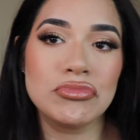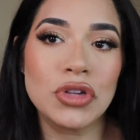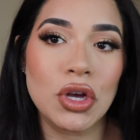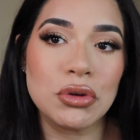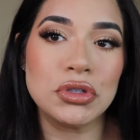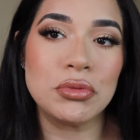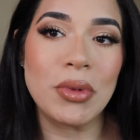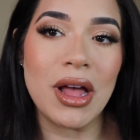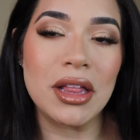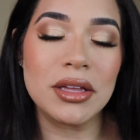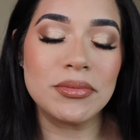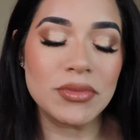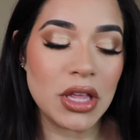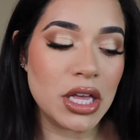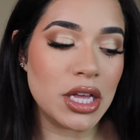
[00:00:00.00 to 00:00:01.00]
go-to palette.
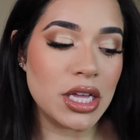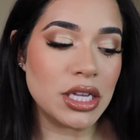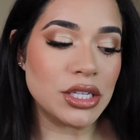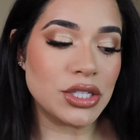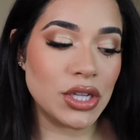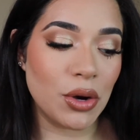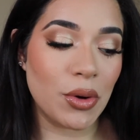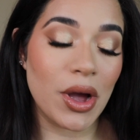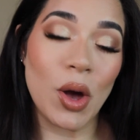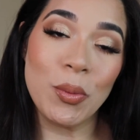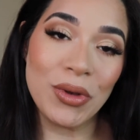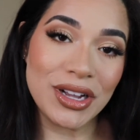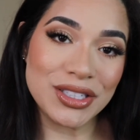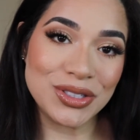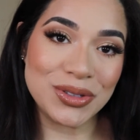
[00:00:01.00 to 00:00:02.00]
So I hope
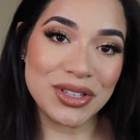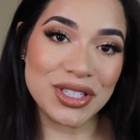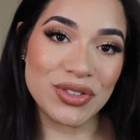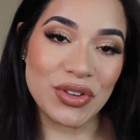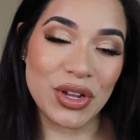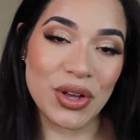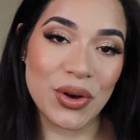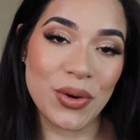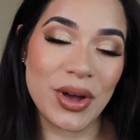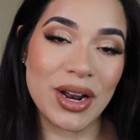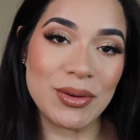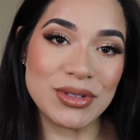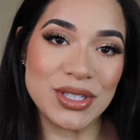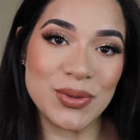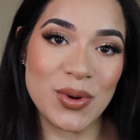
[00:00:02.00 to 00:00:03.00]
you guys enjoyed this video, and I
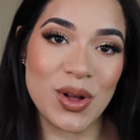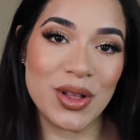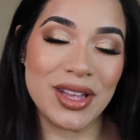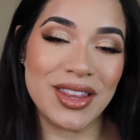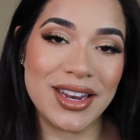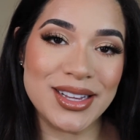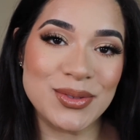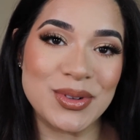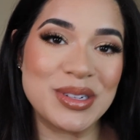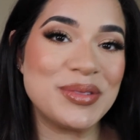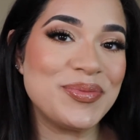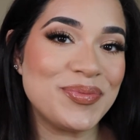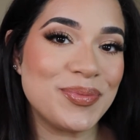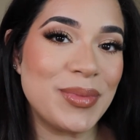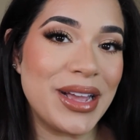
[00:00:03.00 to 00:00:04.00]
will see you all in the next one.
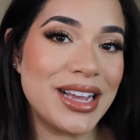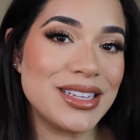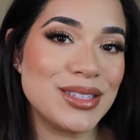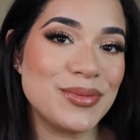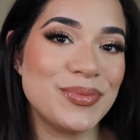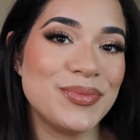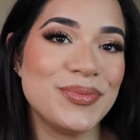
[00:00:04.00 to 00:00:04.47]
Bye, guys.